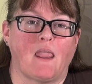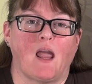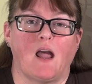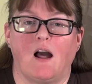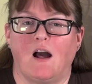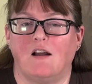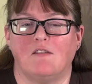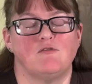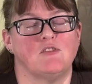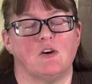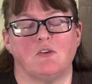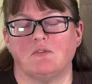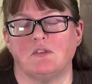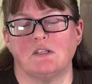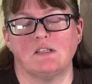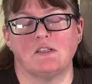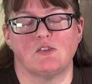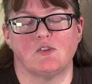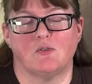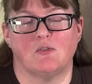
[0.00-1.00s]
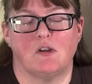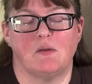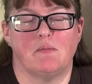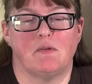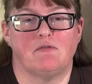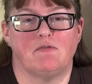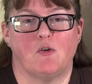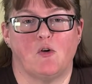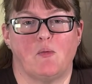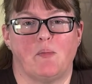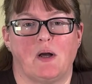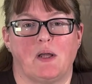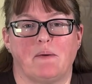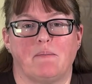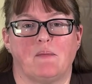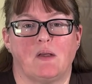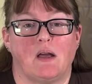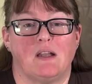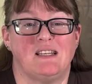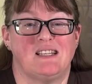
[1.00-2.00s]
I've told this story before, but
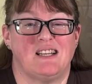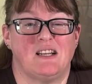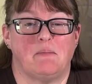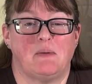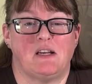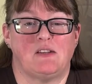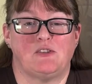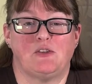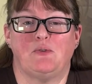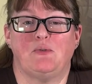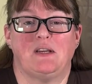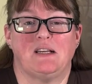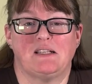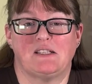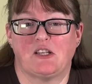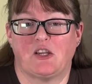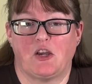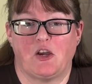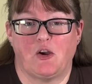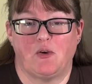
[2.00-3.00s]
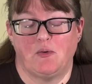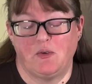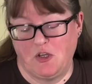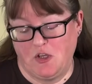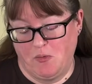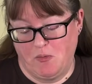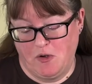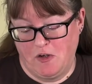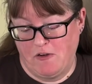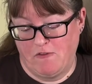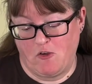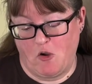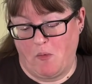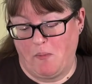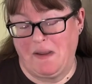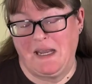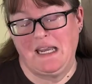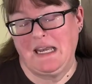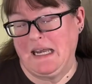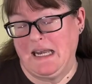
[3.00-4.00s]
until about 2 years ago, you wouldn't have got
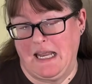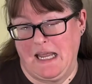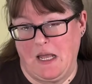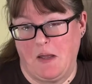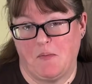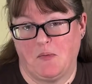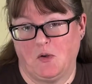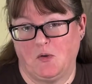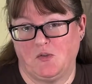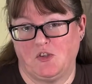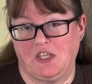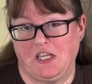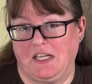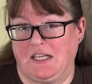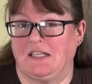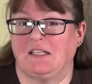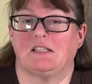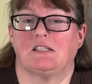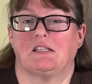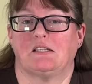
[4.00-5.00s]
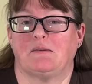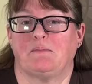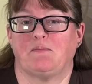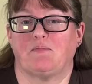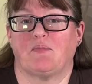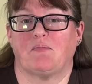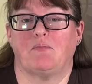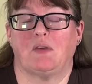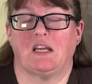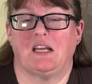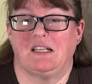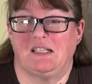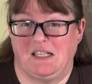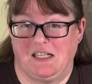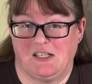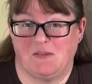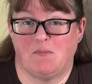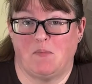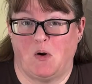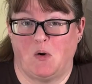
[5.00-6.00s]
me near blue cheese because
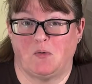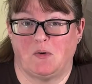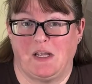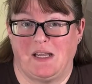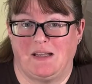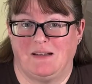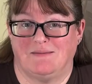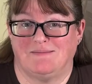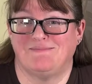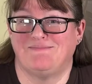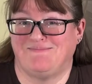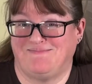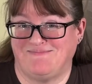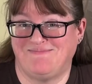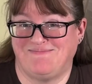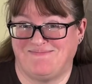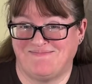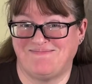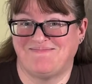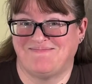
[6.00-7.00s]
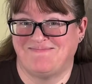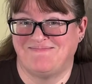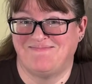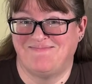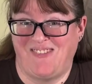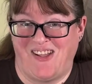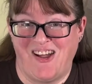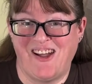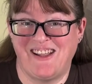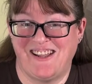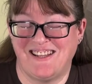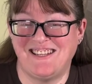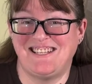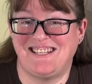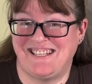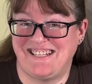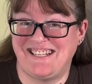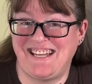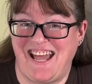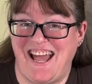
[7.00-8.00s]
it's moldy. I
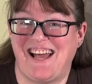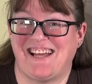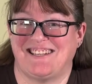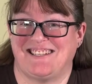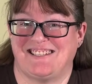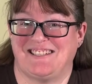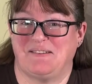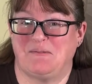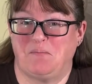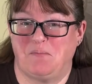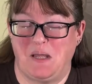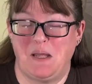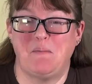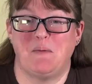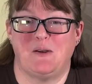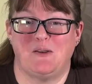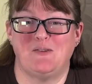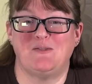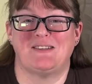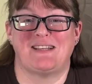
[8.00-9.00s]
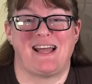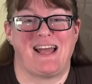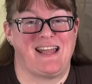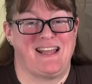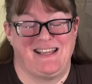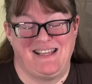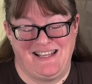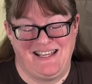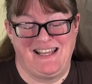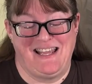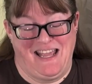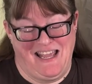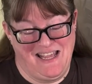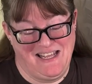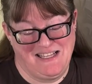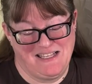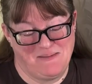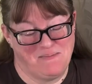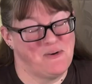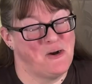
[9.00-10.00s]
understand people who say
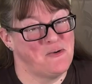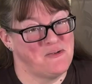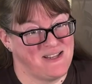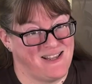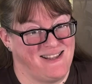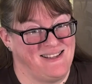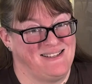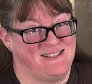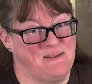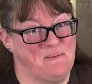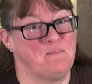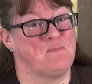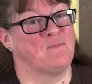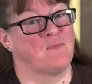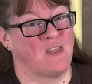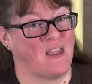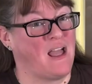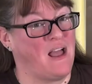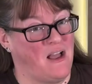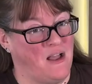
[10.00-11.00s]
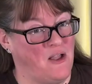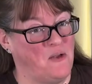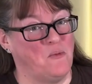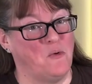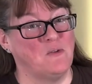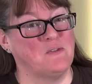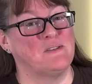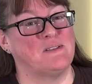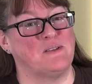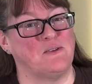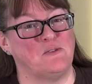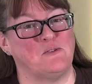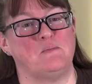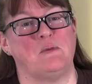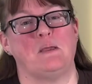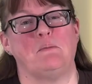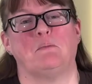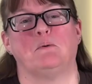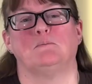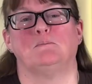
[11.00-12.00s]
it's moldy. I was those
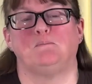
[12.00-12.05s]
people.